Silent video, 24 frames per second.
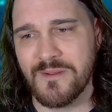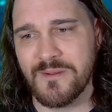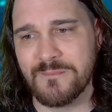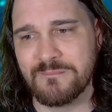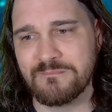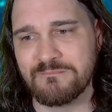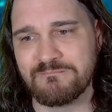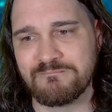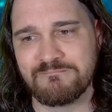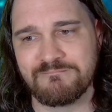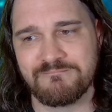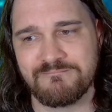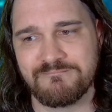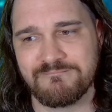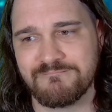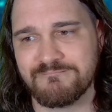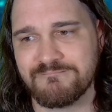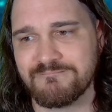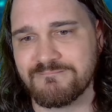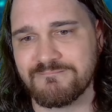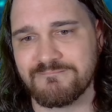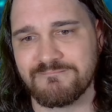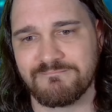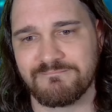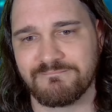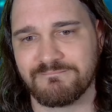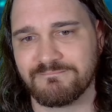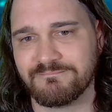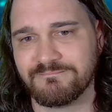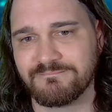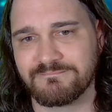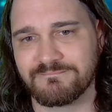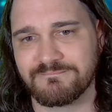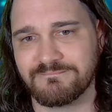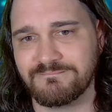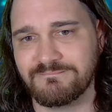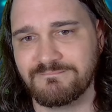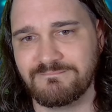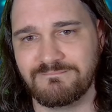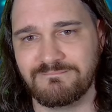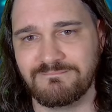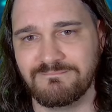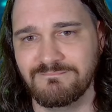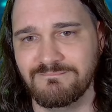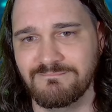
(no one is talking)